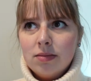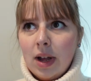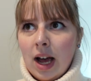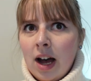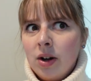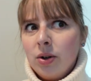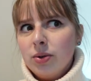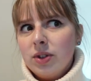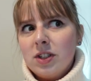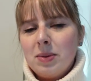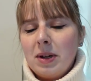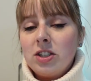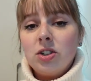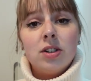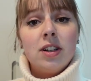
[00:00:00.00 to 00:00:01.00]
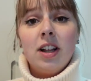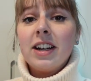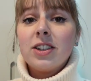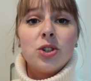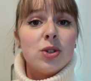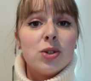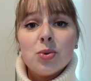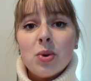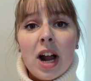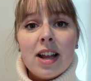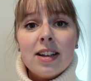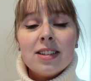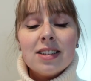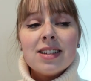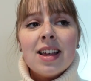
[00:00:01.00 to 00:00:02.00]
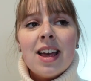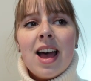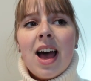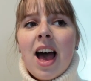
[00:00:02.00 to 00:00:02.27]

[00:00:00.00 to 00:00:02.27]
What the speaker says: how the special collections runs,